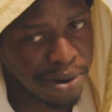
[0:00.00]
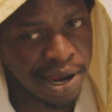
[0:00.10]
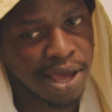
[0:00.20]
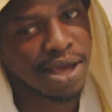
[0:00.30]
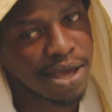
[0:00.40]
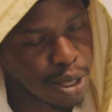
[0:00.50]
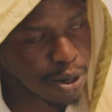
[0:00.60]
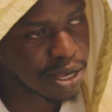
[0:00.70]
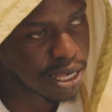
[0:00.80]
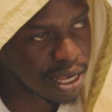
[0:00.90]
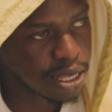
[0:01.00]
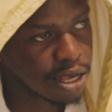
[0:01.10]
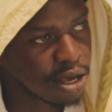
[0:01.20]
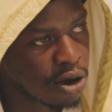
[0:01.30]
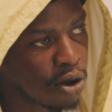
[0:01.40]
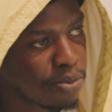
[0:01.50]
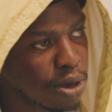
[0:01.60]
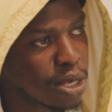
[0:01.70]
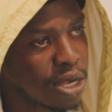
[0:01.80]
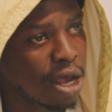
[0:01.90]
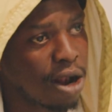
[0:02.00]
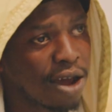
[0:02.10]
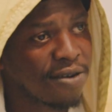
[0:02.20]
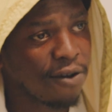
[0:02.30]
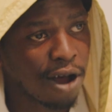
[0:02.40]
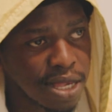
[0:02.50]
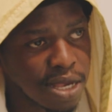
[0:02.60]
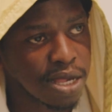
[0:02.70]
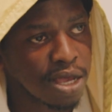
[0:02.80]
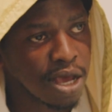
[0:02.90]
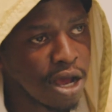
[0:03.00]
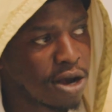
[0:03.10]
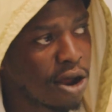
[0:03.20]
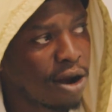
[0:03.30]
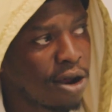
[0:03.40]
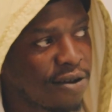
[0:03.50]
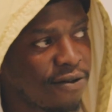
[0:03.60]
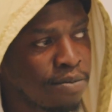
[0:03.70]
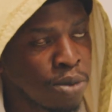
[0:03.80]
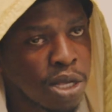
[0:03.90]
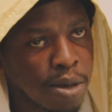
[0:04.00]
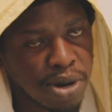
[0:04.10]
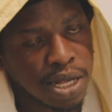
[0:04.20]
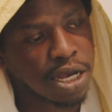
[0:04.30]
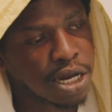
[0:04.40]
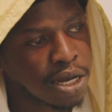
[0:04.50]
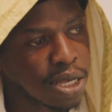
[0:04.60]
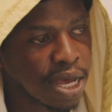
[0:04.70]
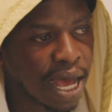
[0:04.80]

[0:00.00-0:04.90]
bringing to the city, because there's a lot of artists, not a lot of music practitioners, the